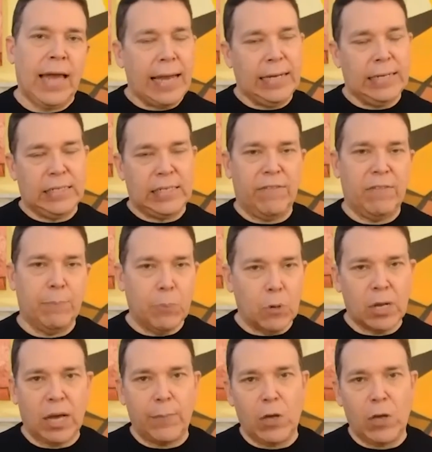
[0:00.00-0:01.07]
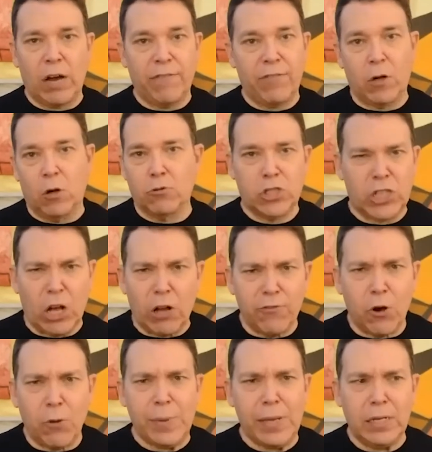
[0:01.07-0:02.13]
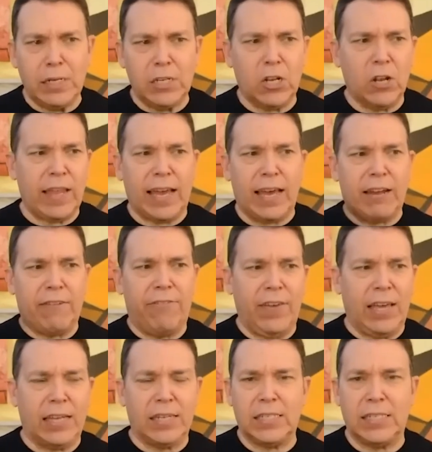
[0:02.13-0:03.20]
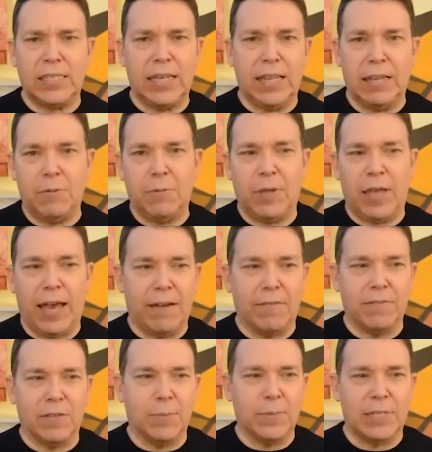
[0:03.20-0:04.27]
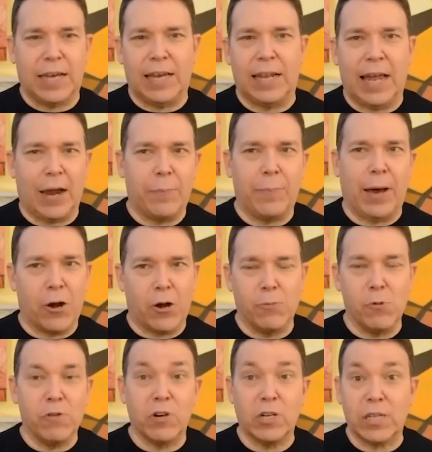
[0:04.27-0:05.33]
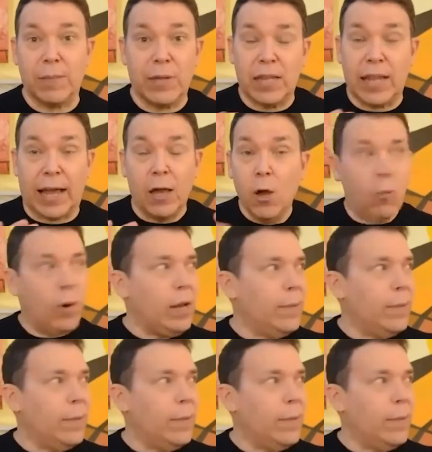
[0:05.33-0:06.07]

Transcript: and instead of the book coming off the whole shelf opened you know that kind of fantasy that we have almost like a harry potter movie or something like